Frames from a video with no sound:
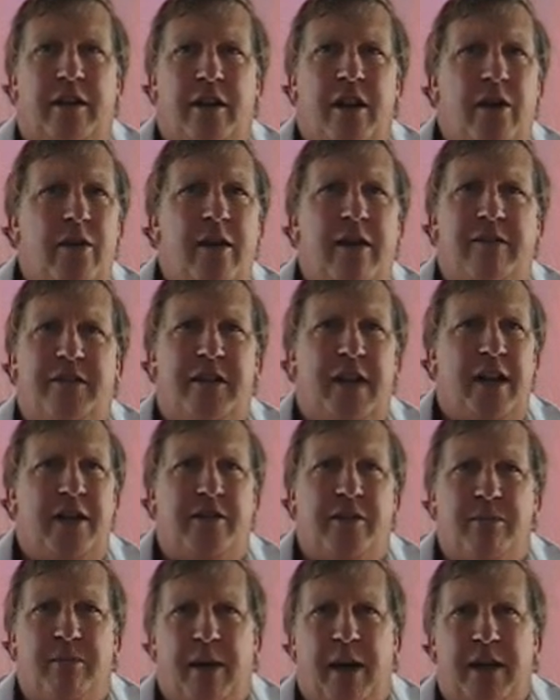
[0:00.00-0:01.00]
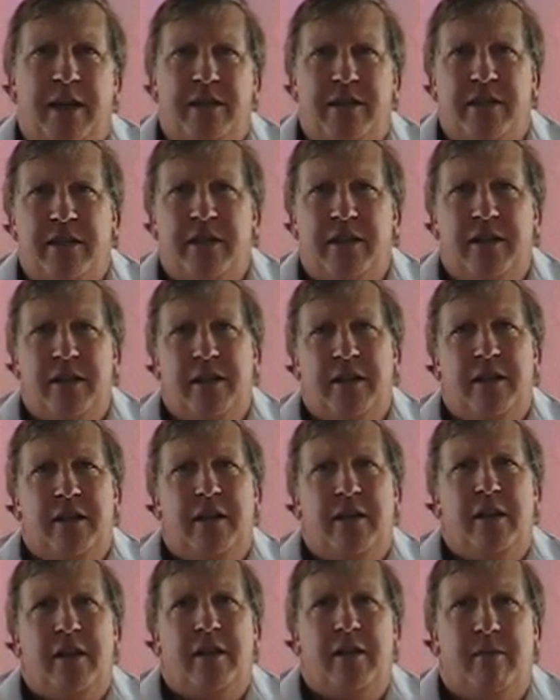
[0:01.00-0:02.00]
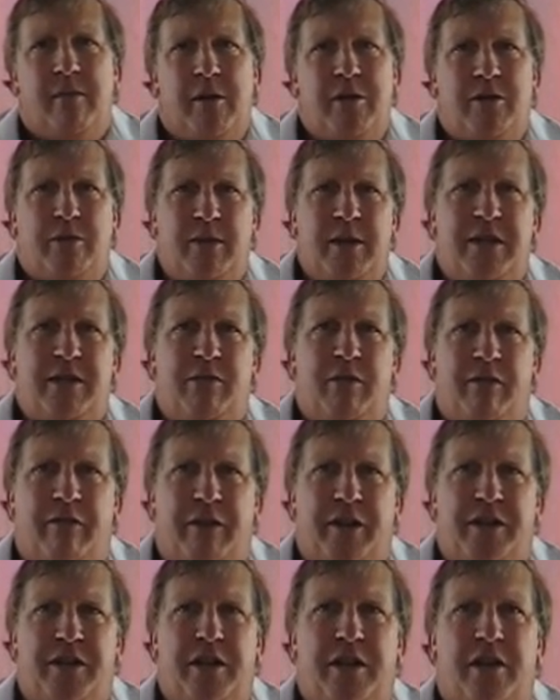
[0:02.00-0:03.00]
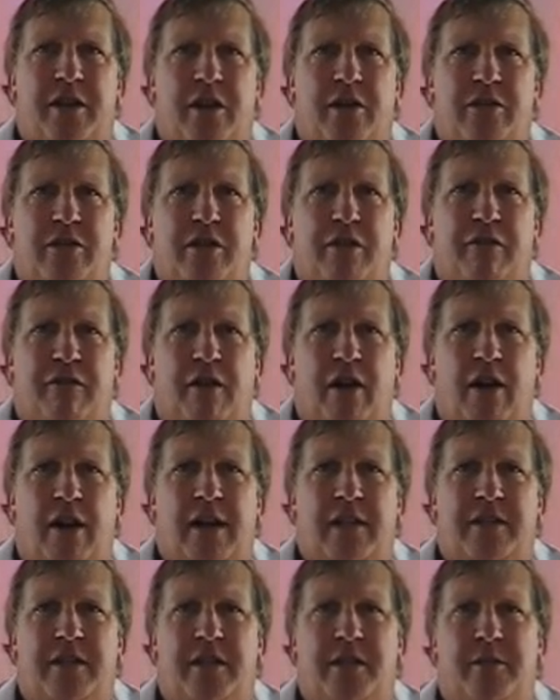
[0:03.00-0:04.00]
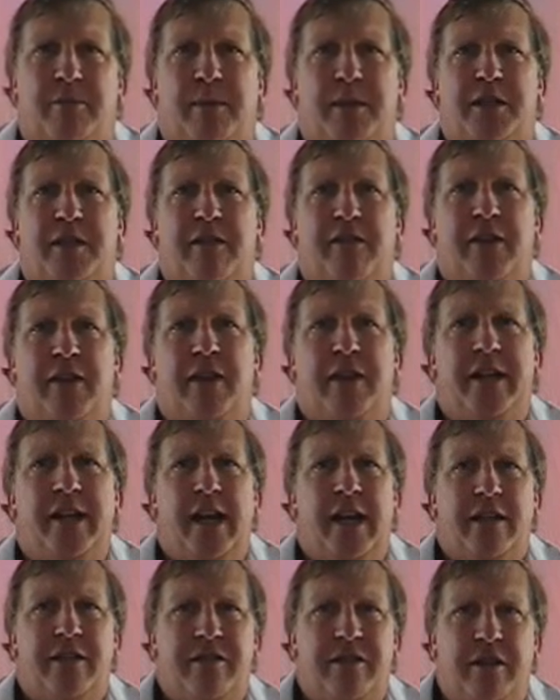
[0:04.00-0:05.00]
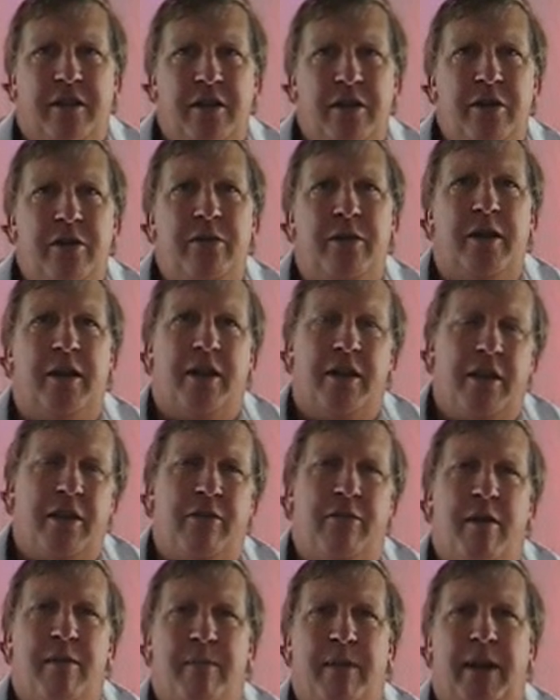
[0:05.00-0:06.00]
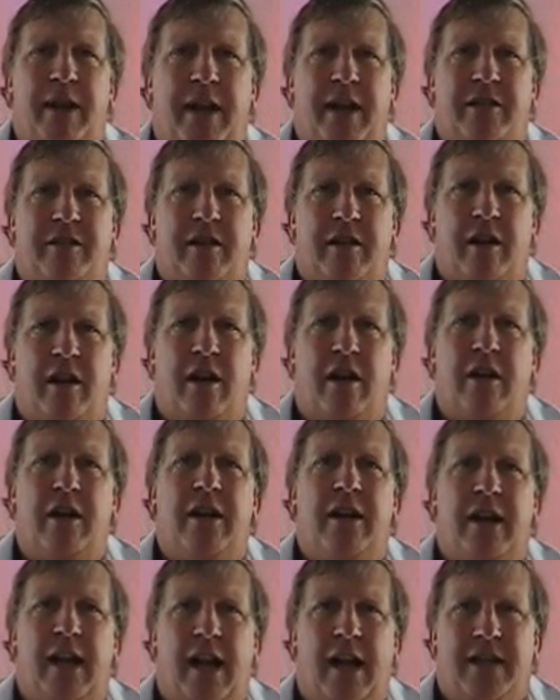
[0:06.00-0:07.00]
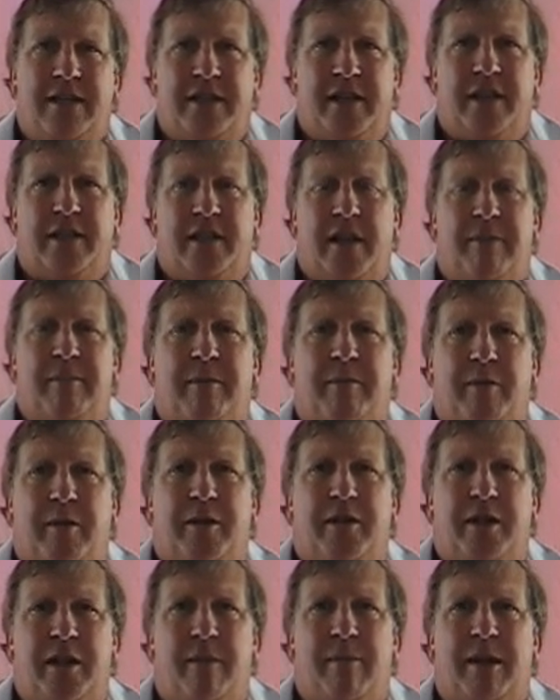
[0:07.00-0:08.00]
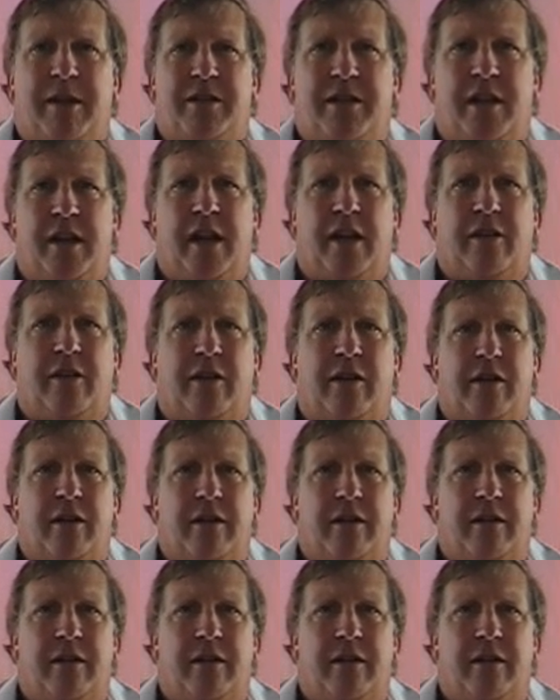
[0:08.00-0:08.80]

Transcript: No ifs, ands, or buts. The most recent revision goes so far as to specifically exclude the 3-pin XLR as an acceptable DMX connector.